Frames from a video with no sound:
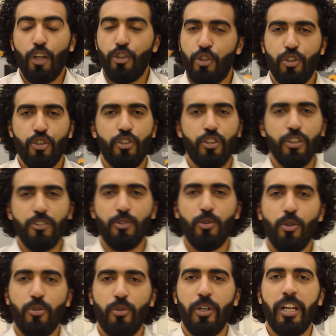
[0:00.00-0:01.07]
should you just
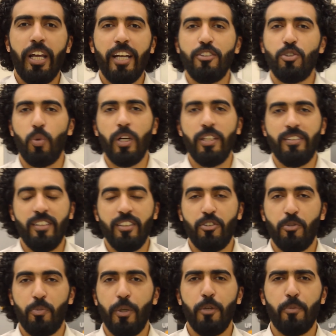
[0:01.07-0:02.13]
go to any XYZ
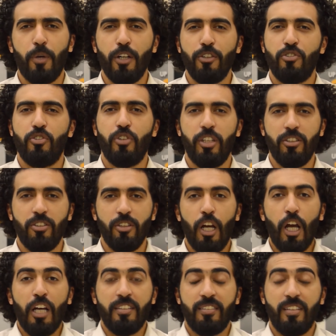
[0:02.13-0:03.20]
spare parts trader
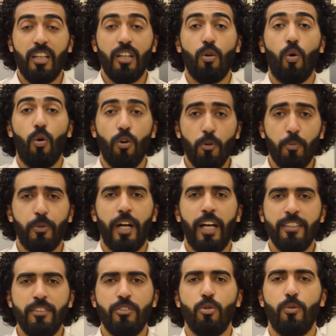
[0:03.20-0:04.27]
selling all
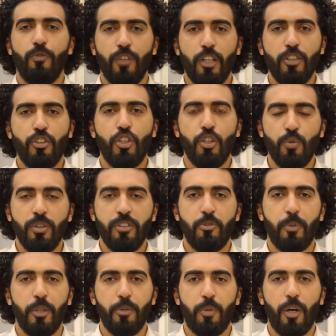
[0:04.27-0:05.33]
brands of non-genuine
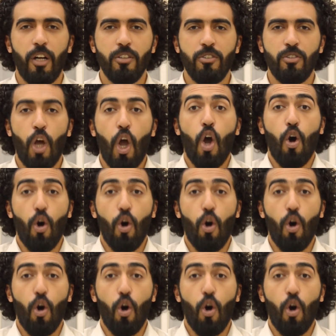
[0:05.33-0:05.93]
spare parts?